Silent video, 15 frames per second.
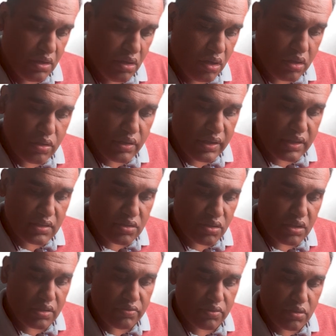although it is
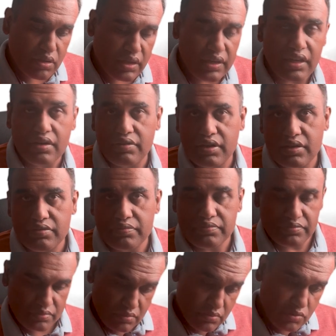not a foregut derivative?
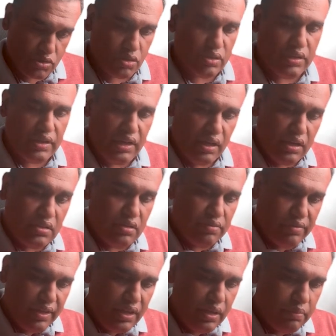So here is a
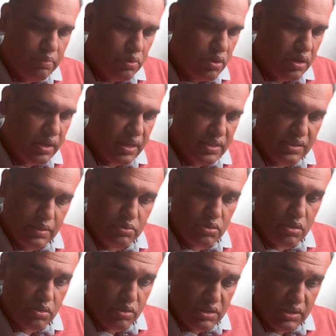very important
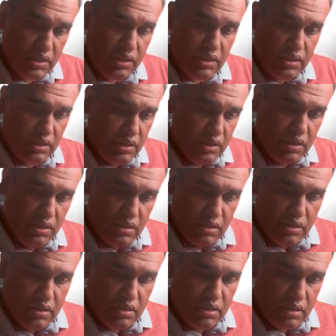conceptual question.
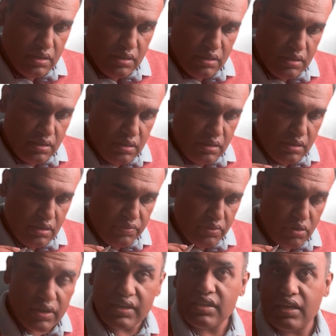If you
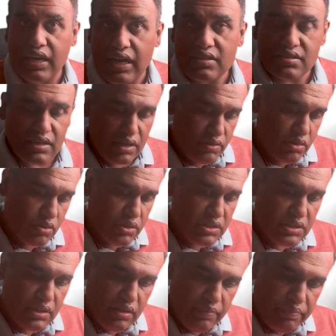look at the last line of the
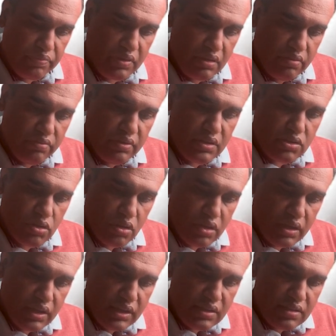question, which
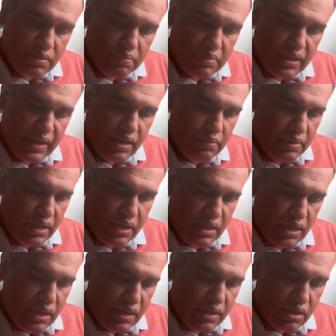organ is supplied by an
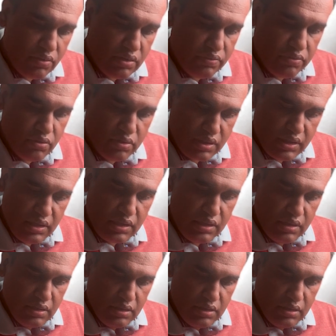artery of the foregut,